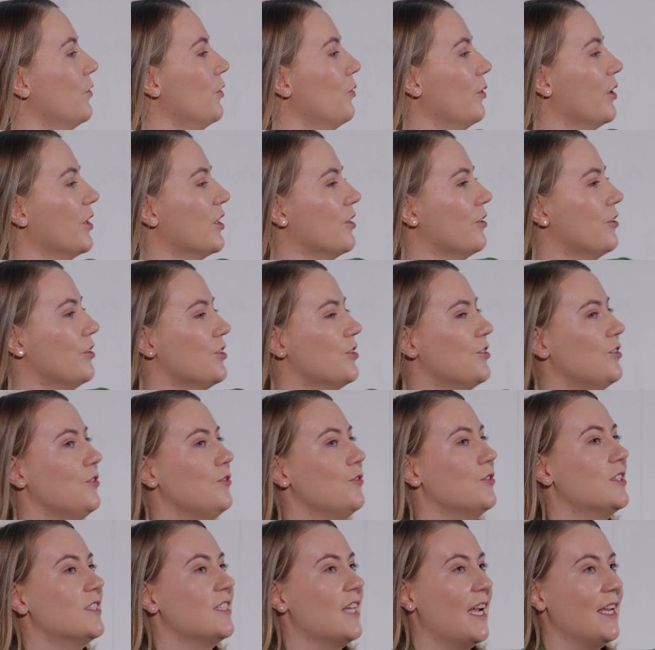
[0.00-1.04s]
for workers
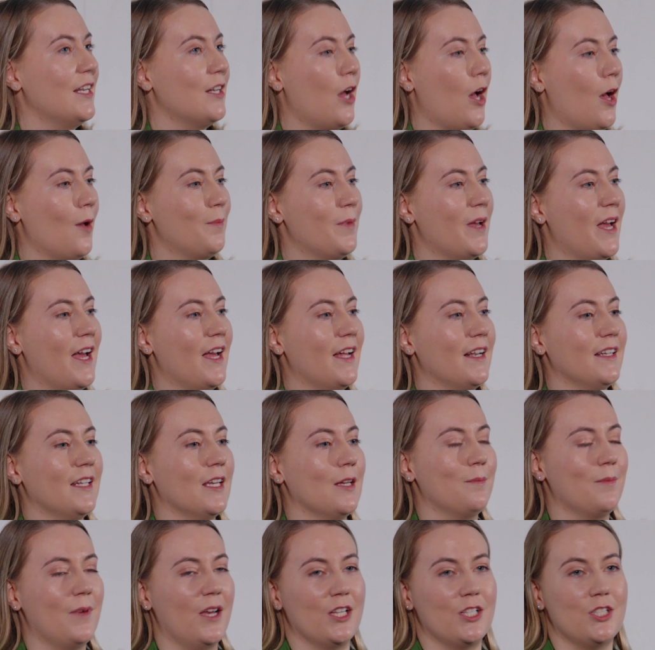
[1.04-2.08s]
to sign up and
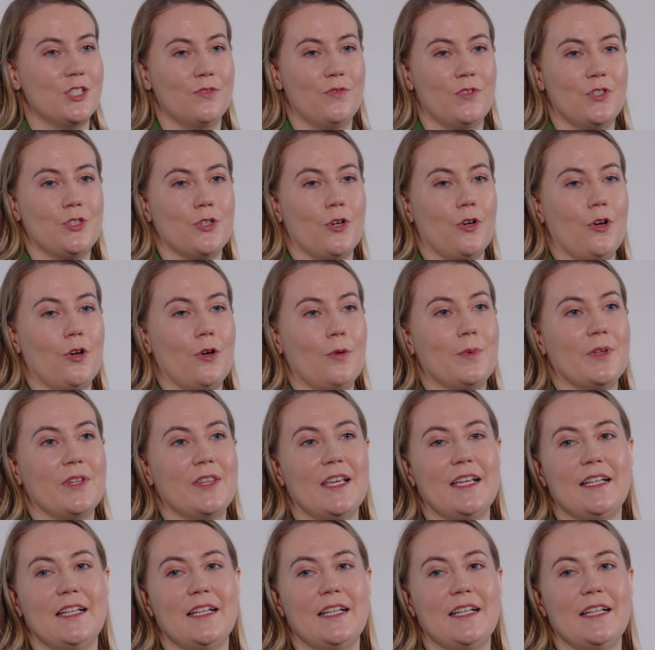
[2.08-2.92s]
get matched with a job,